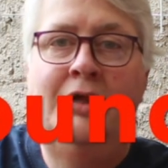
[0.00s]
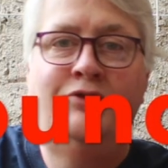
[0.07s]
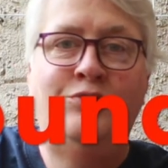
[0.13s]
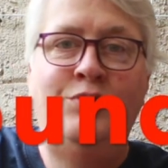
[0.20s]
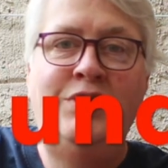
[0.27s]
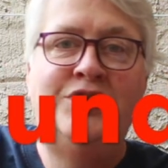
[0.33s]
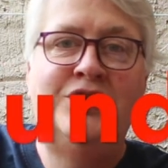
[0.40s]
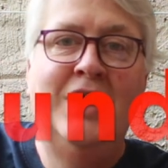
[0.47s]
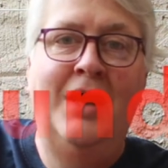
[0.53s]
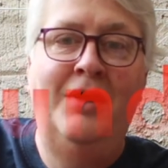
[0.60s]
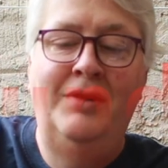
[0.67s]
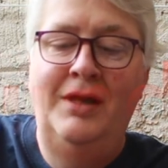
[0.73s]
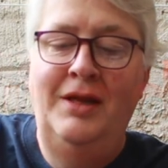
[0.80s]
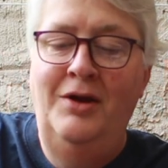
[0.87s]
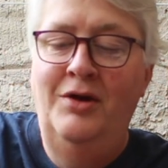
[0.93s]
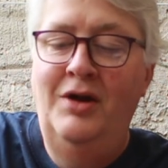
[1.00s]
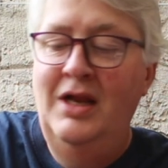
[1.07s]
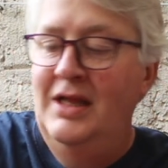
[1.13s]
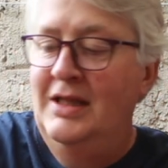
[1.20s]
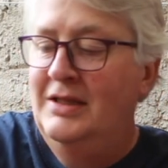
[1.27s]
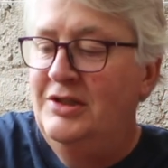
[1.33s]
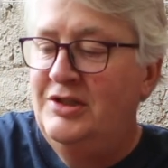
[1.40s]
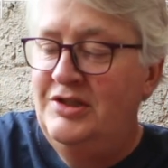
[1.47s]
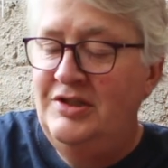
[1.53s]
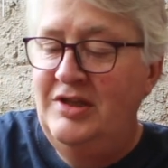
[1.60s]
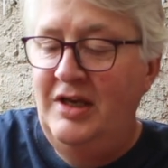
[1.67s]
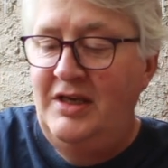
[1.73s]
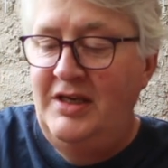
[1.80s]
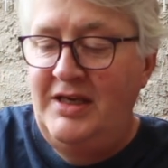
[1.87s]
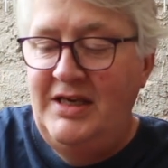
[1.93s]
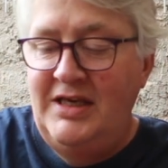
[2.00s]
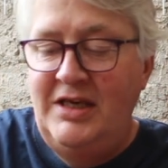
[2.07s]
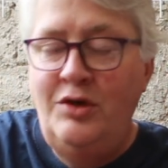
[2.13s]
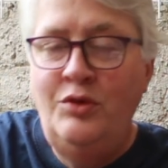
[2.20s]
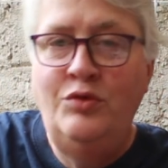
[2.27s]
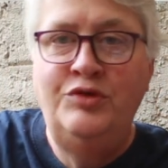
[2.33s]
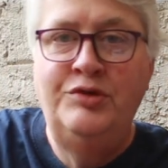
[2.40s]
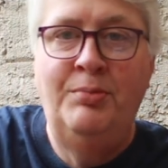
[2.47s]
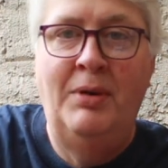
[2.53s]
let's reach down in here huge